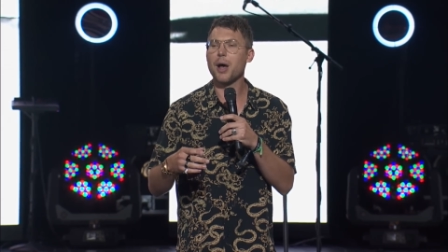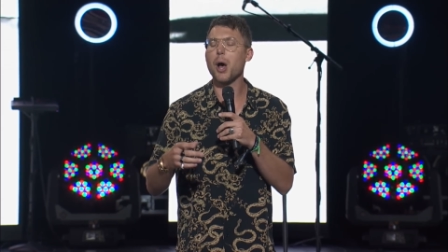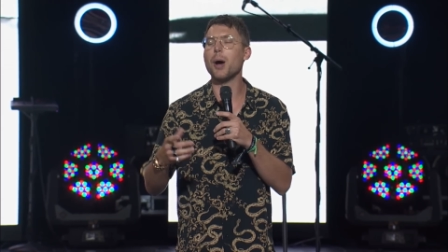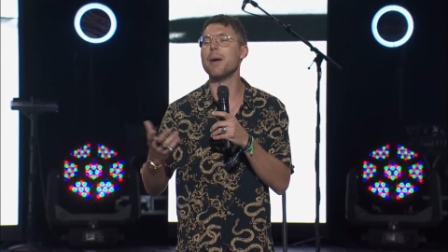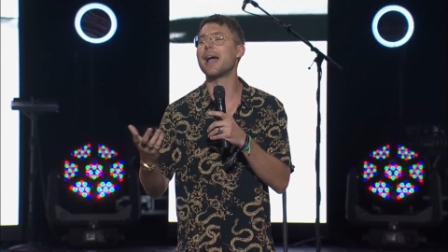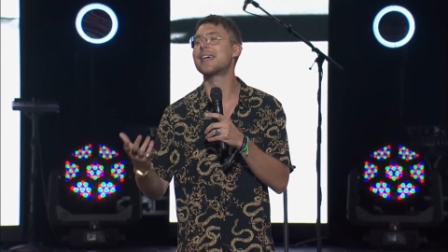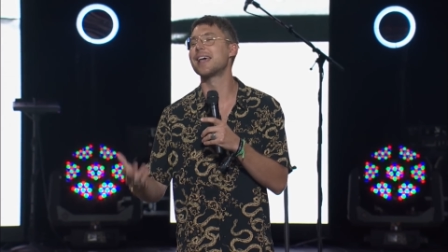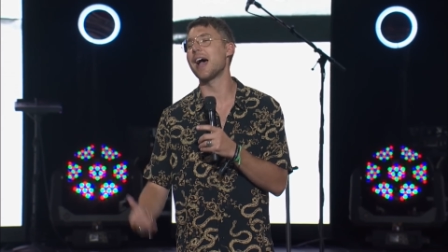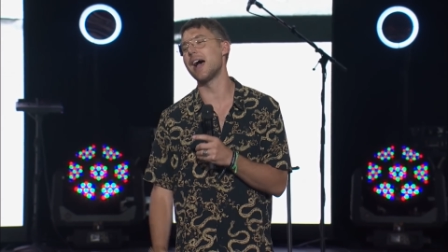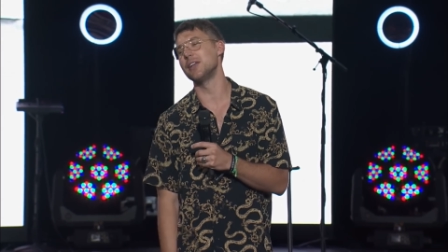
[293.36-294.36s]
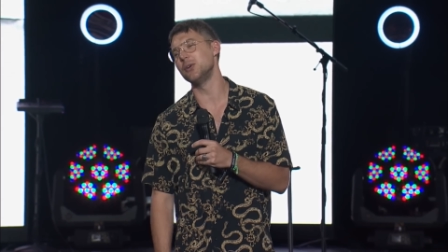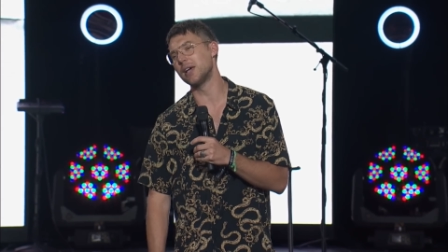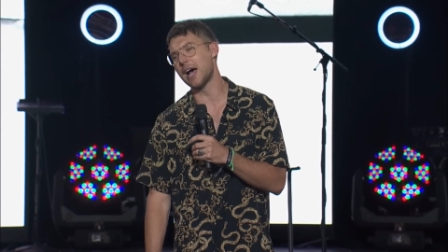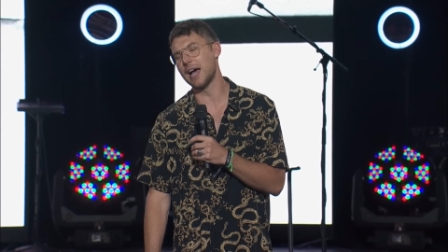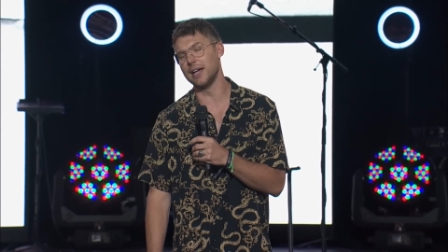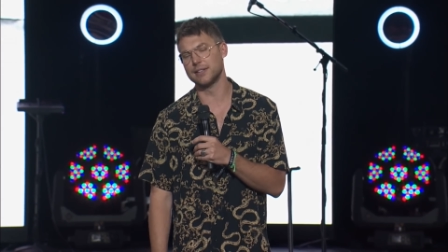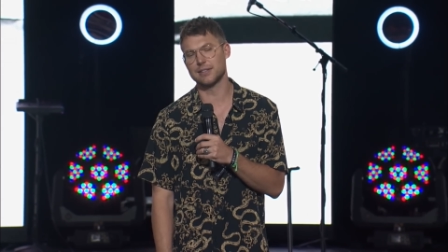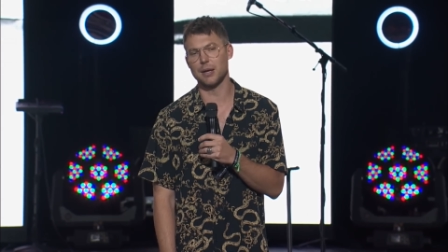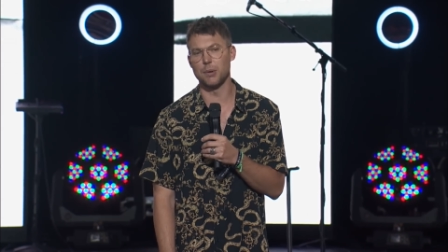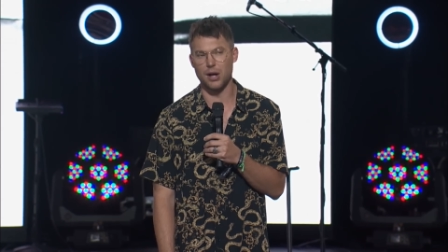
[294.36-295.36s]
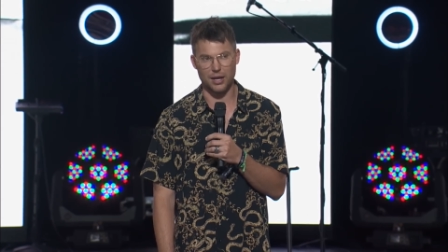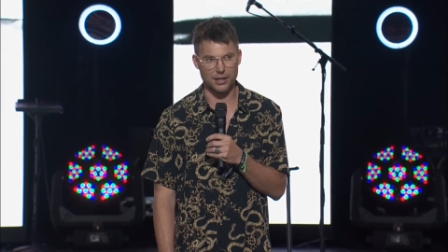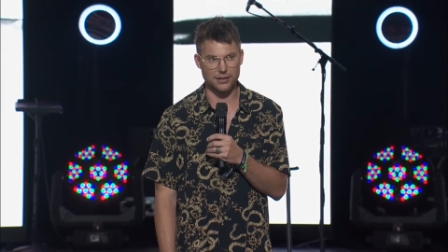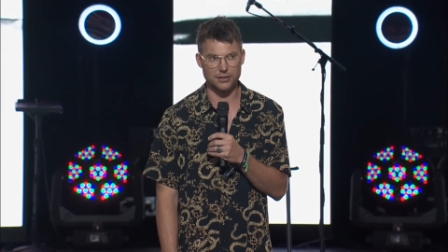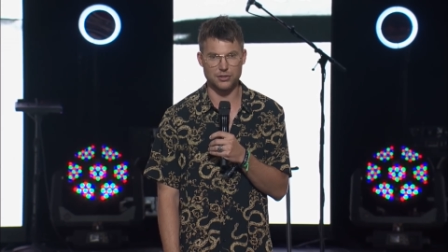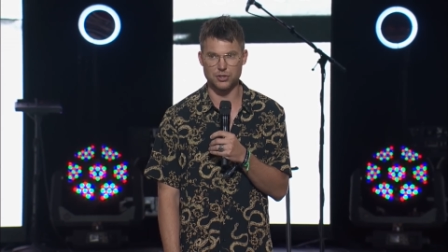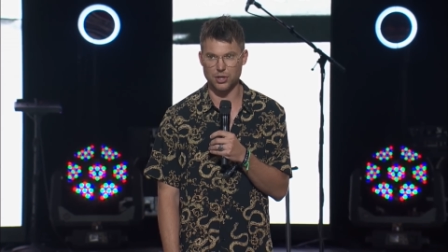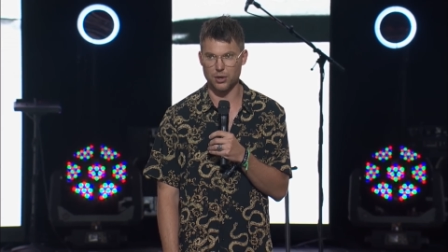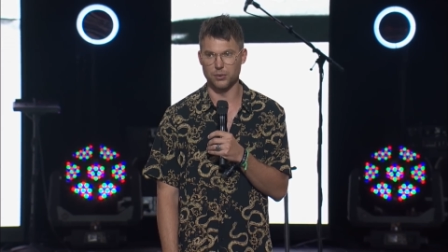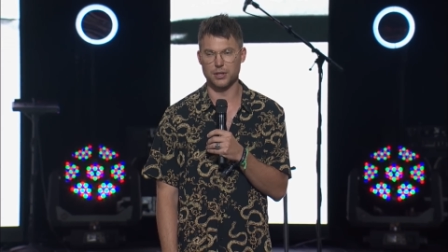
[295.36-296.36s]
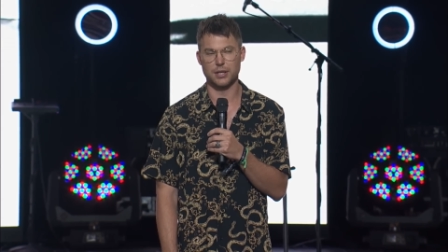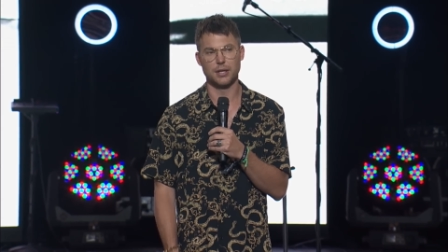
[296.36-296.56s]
oh my God, you guys, come on. It's a joke.